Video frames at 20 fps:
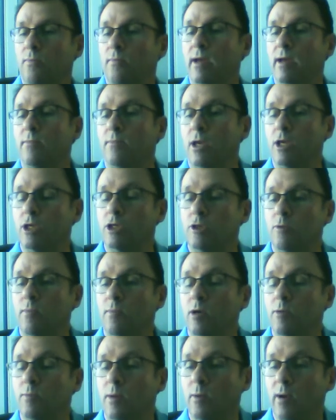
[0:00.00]
The main issue
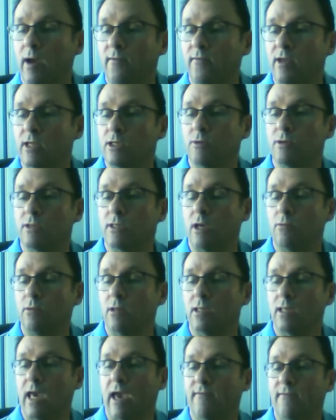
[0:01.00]
most people have interest
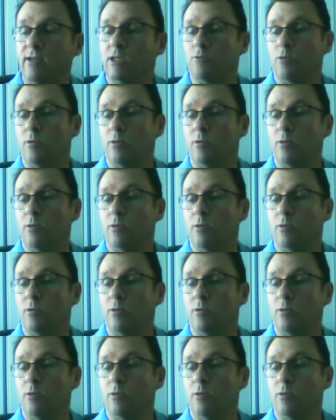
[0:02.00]
only is having to